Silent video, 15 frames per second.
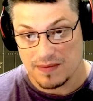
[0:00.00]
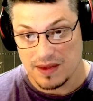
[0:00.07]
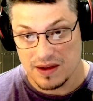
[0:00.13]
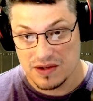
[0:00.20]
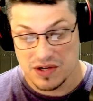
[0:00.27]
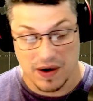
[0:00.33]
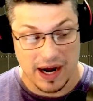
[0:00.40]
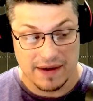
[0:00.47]

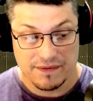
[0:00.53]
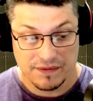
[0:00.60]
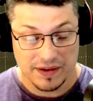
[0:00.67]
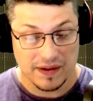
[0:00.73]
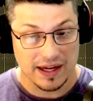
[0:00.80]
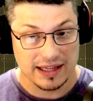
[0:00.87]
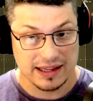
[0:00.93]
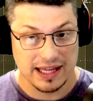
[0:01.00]
So I feel
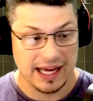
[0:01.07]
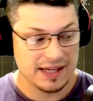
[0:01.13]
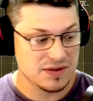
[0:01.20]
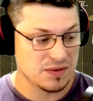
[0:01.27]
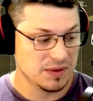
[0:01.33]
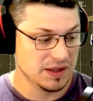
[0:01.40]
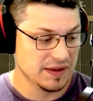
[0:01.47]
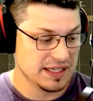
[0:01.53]
like
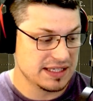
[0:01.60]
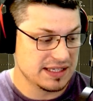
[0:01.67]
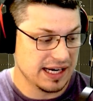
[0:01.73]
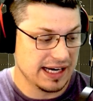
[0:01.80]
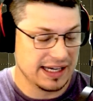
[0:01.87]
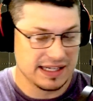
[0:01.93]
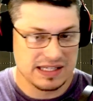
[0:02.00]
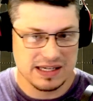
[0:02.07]
that's really
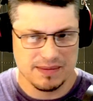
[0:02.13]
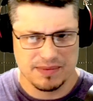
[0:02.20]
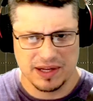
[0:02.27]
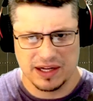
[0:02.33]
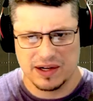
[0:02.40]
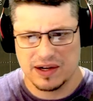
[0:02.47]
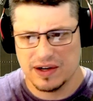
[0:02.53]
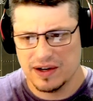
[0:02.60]
saying
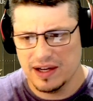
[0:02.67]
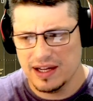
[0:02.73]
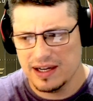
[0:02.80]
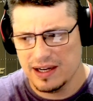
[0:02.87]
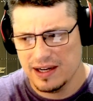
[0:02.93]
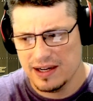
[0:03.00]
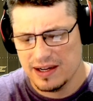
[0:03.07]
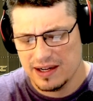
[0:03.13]
something.
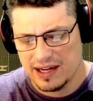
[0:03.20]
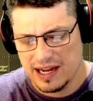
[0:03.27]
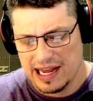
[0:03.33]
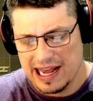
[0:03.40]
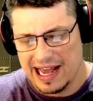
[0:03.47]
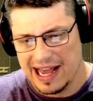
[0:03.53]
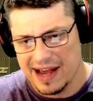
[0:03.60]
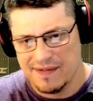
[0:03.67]
Could
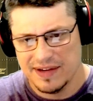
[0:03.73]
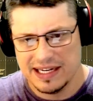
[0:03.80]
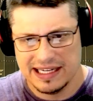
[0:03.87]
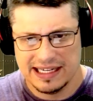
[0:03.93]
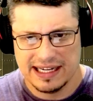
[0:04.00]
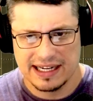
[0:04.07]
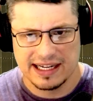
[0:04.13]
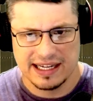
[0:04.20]
Evan
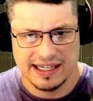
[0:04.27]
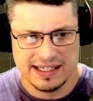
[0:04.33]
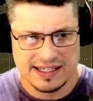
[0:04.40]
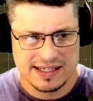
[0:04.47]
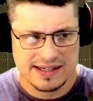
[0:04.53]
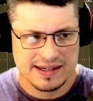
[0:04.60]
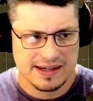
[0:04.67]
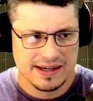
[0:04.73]

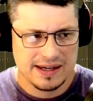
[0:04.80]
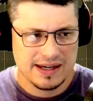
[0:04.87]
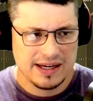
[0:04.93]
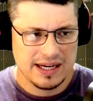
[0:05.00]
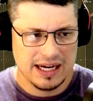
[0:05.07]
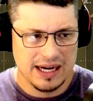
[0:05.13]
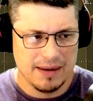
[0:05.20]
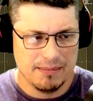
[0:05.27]
Dickens
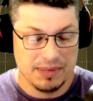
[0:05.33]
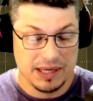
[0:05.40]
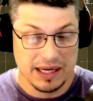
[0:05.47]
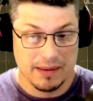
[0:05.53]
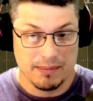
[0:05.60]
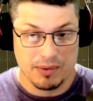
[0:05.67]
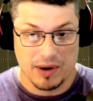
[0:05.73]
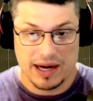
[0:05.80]
be a
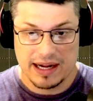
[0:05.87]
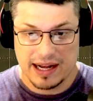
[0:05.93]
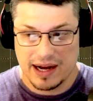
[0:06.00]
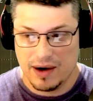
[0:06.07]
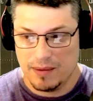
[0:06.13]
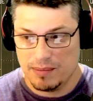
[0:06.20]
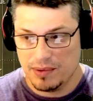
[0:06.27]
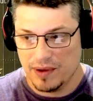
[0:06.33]

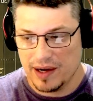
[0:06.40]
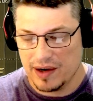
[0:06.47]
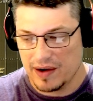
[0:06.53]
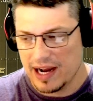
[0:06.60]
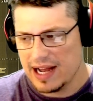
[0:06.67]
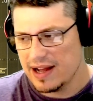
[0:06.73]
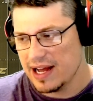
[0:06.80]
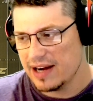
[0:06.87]
breakout player?
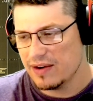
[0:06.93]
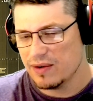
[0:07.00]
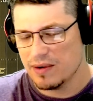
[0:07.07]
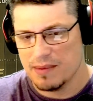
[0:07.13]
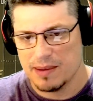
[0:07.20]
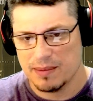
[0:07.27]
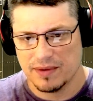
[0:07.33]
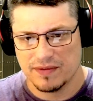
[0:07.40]
I don't
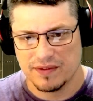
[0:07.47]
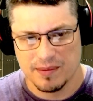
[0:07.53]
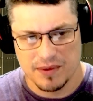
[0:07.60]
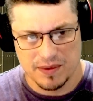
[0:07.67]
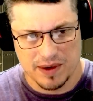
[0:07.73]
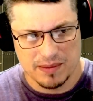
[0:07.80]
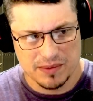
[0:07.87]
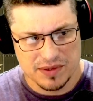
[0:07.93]
remember from the
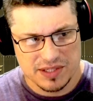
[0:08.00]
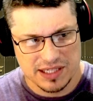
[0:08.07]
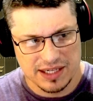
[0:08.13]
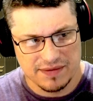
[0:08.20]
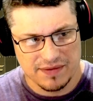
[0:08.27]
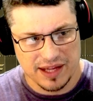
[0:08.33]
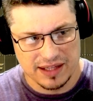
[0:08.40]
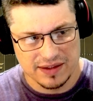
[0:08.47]
Rumble seat
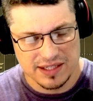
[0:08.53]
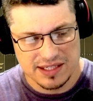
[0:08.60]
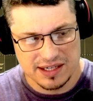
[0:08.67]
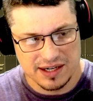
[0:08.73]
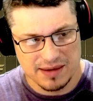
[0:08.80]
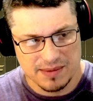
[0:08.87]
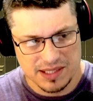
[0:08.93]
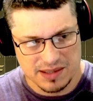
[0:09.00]
if they
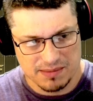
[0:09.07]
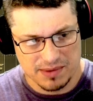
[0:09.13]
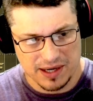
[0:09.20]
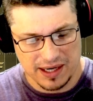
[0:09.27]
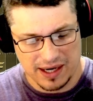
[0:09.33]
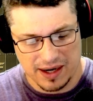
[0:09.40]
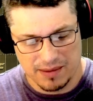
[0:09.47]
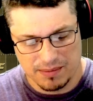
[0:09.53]
listed him as a
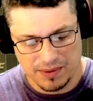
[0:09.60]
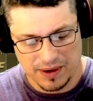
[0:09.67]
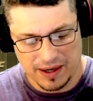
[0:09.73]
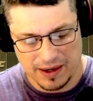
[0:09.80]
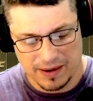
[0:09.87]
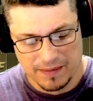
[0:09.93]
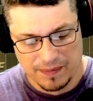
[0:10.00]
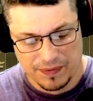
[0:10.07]
breakout player.